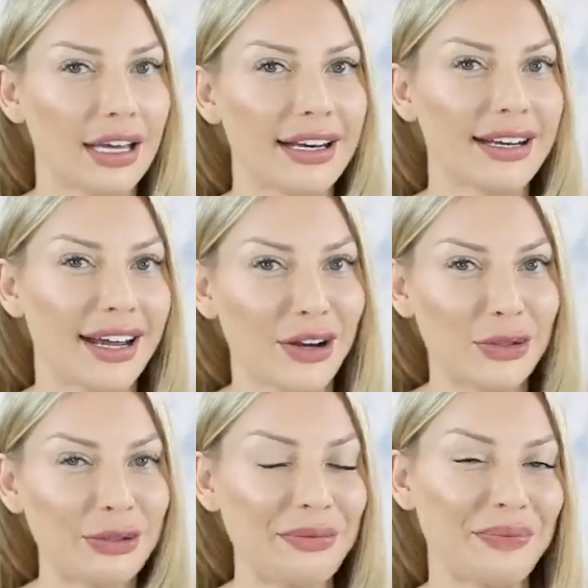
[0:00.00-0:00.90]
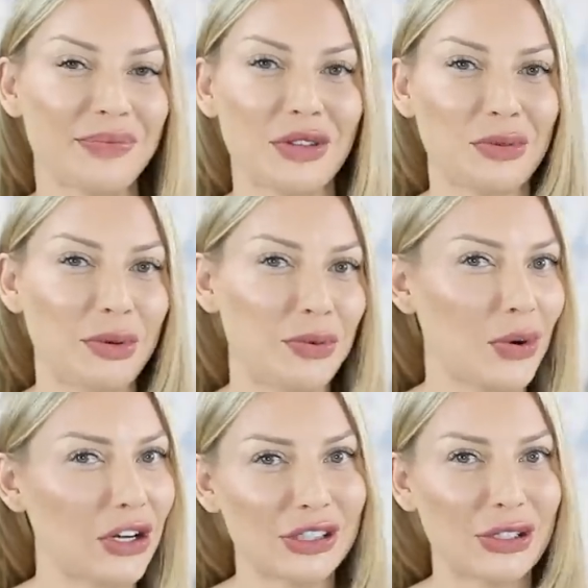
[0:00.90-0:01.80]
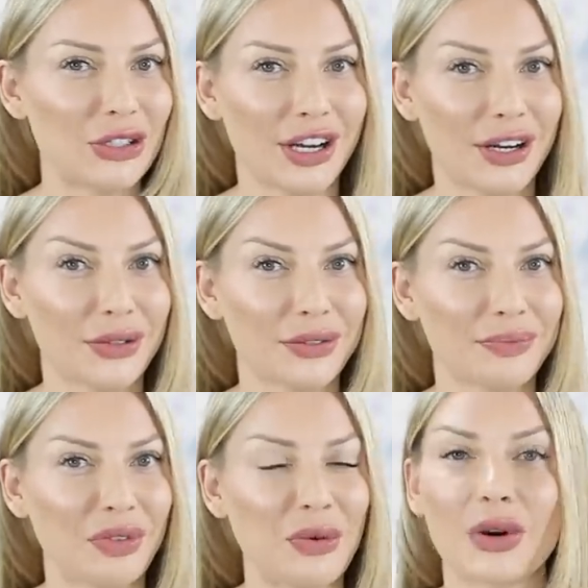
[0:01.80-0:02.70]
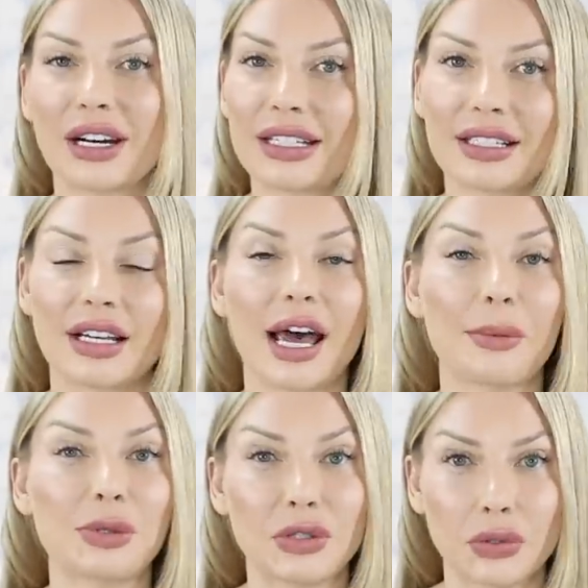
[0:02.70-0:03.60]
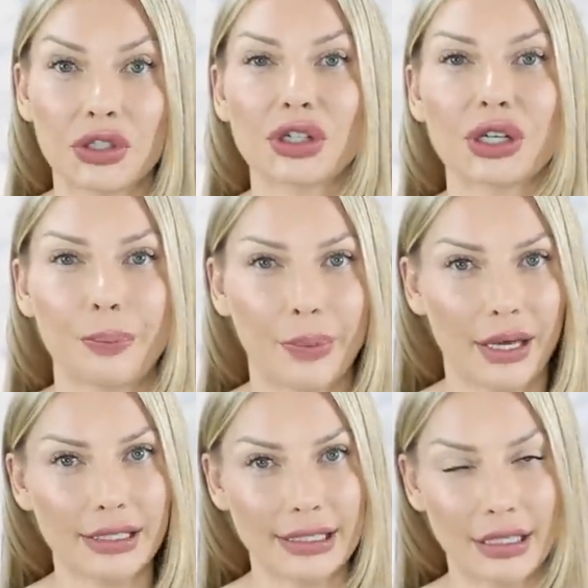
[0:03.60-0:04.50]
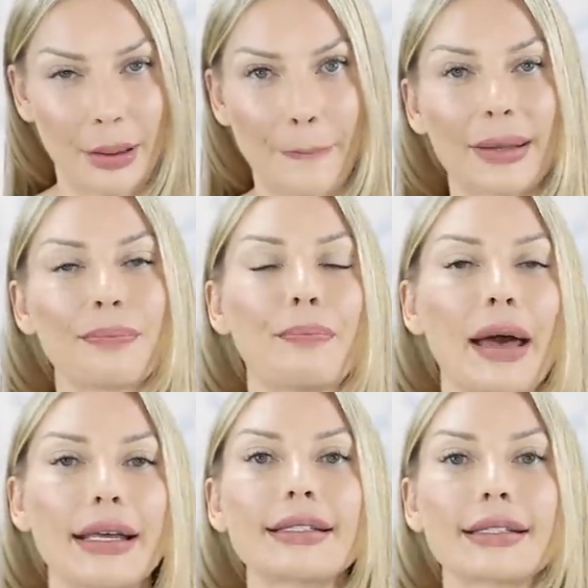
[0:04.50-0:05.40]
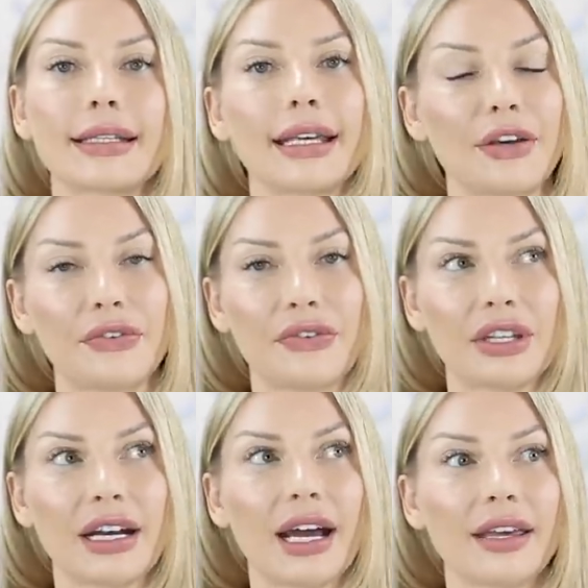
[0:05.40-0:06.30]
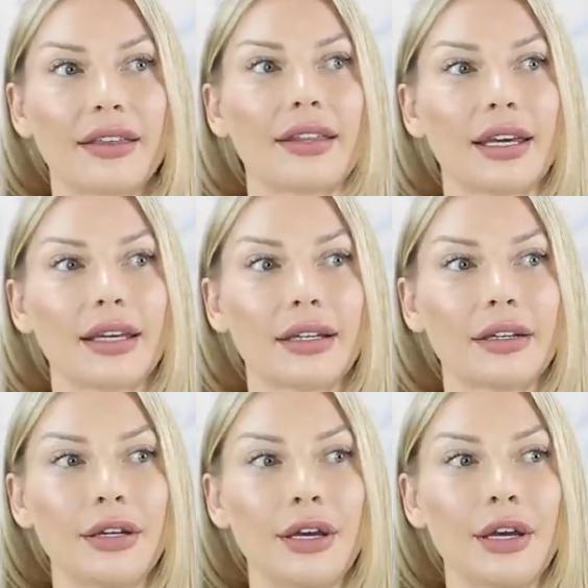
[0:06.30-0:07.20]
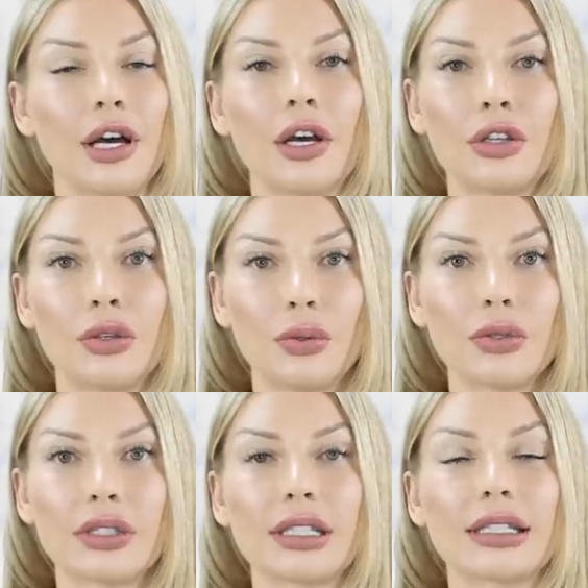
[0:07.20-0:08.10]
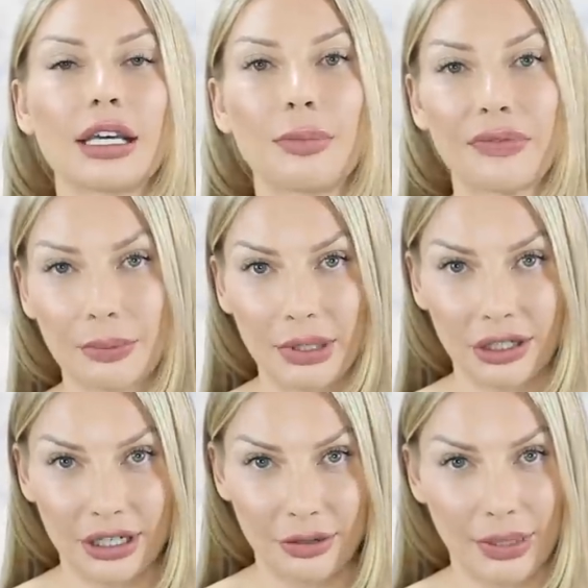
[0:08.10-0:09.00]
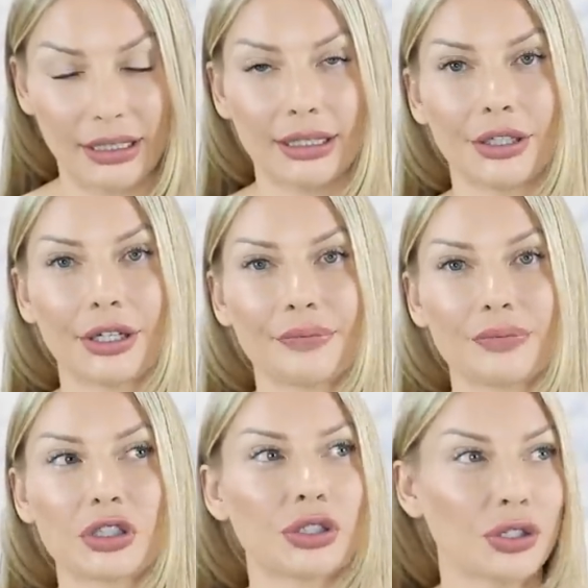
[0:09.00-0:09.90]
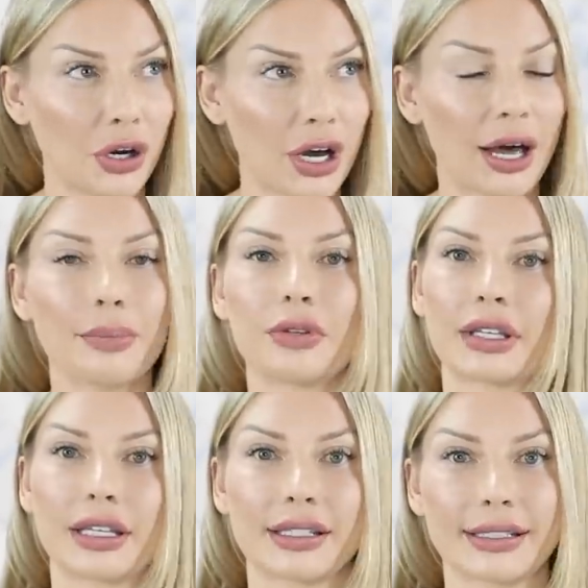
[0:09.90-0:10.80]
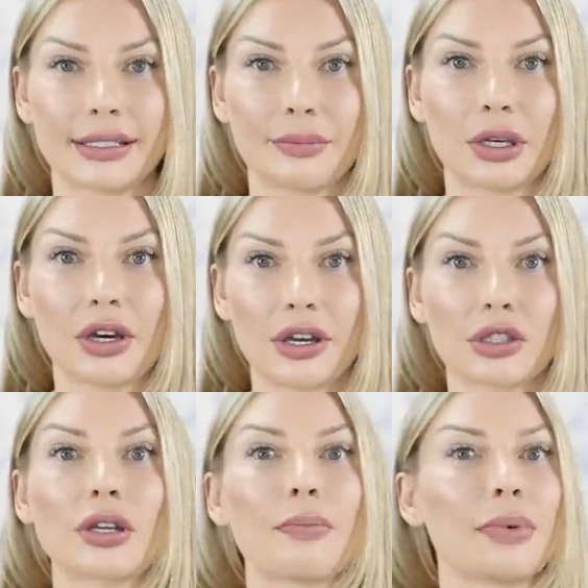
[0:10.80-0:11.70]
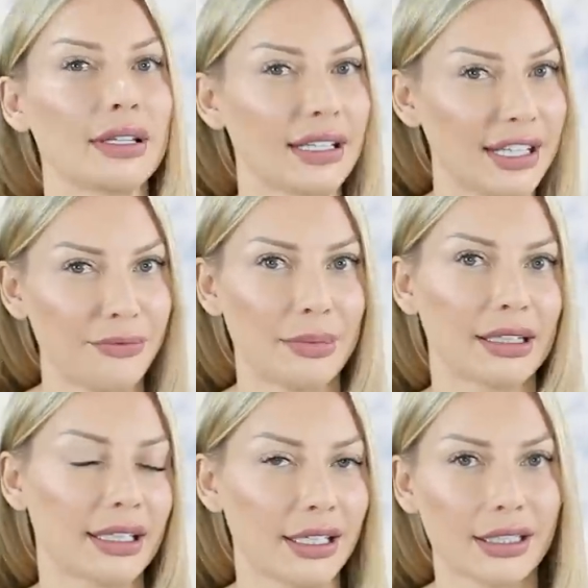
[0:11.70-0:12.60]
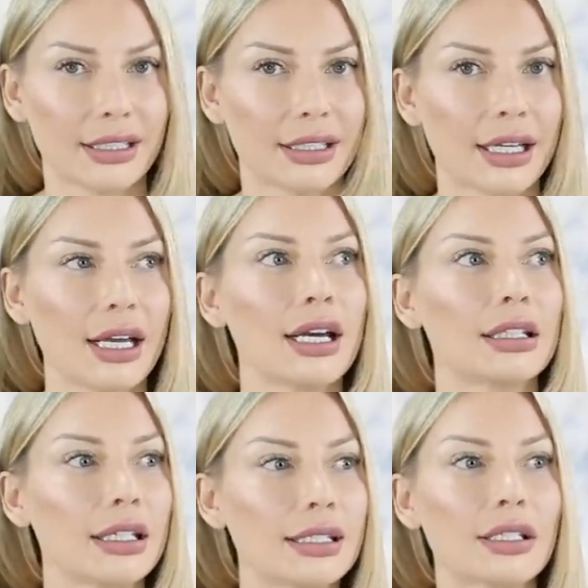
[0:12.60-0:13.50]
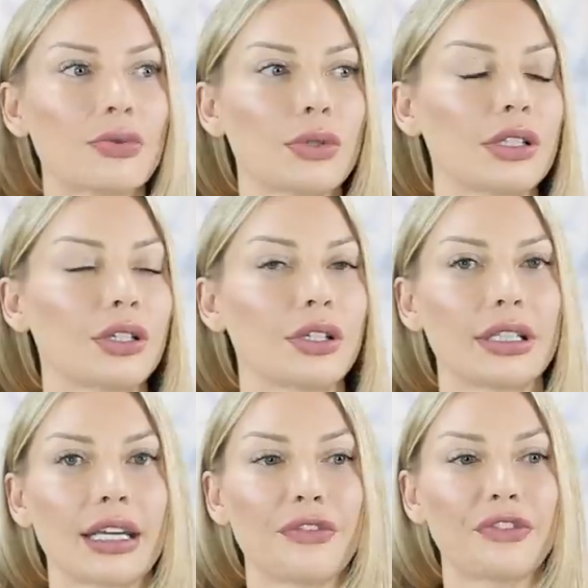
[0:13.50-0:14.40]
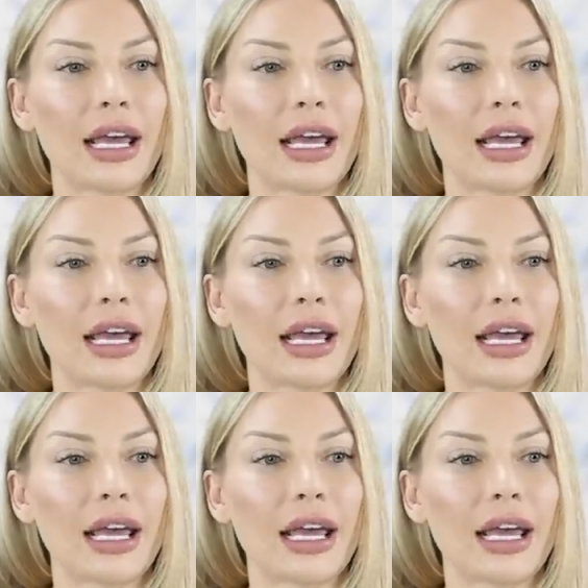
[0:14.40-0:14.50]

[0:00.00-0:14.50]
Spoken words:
And now you've been wanting to know, what is the absolute cheapest but best gift that I think? Use the tip of the billionaire butler. Stock up on these, because believe me, ladies, this is a really good gift.